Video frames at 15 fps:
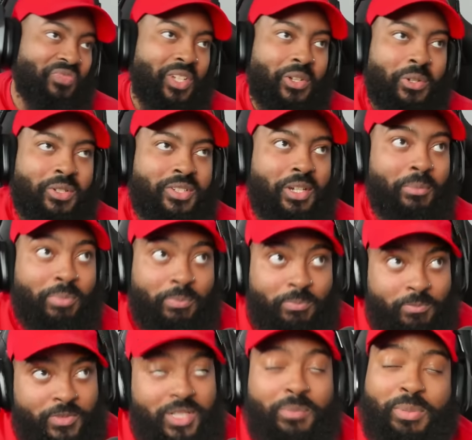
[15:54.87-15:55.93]
some
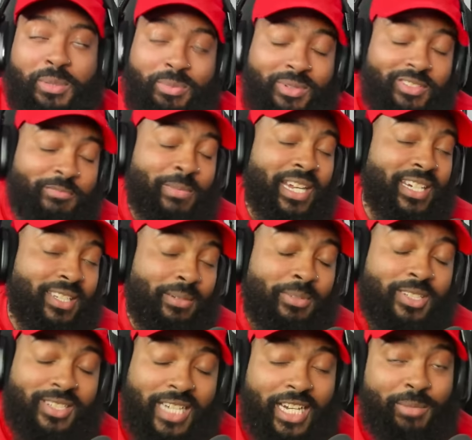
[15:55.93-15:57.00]
some people have made the
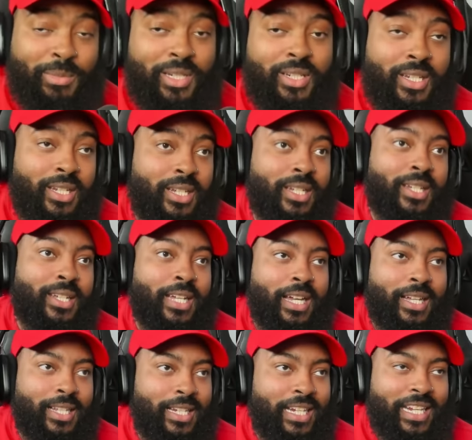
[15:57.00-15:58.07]
statement
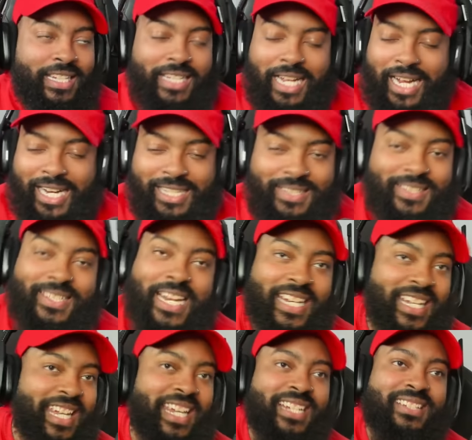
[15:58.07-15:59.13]
it I they
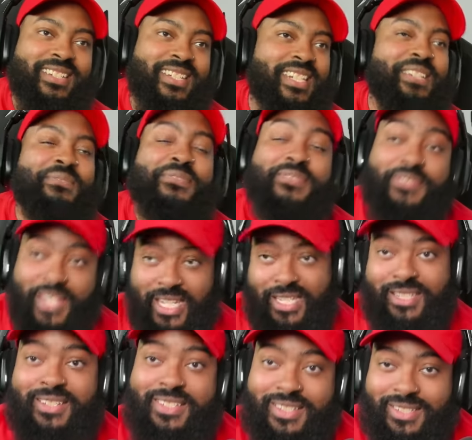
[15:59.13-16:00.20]
can't see
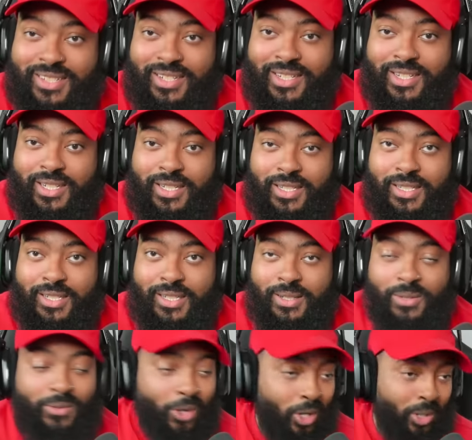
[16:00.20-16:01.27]
Vince
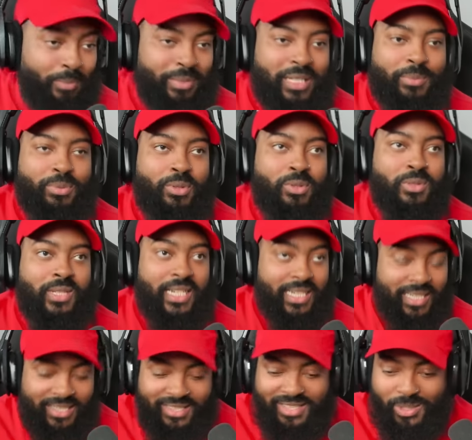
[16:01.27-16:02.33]
of all people
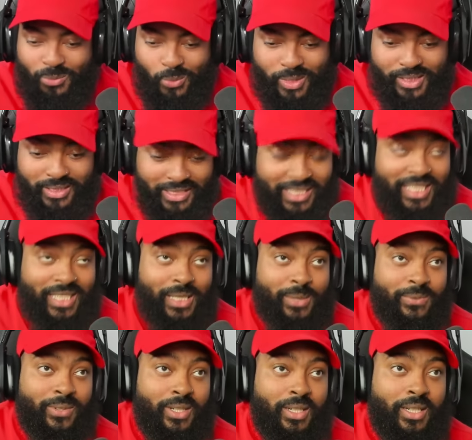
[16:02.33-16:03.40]
letting someone
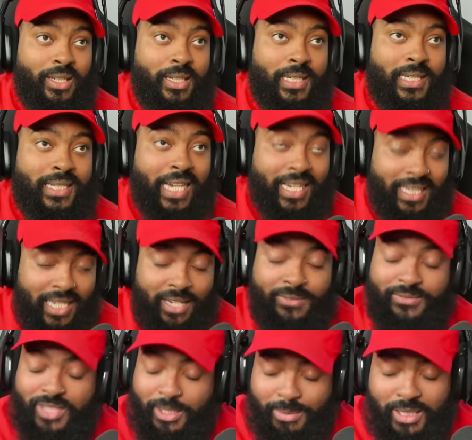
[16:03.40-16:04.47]
leave. They
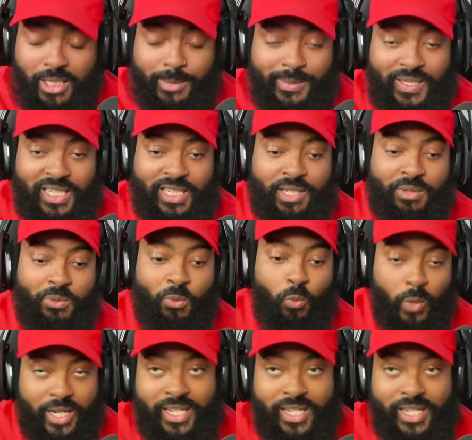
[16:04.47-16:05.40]
left W W E, went and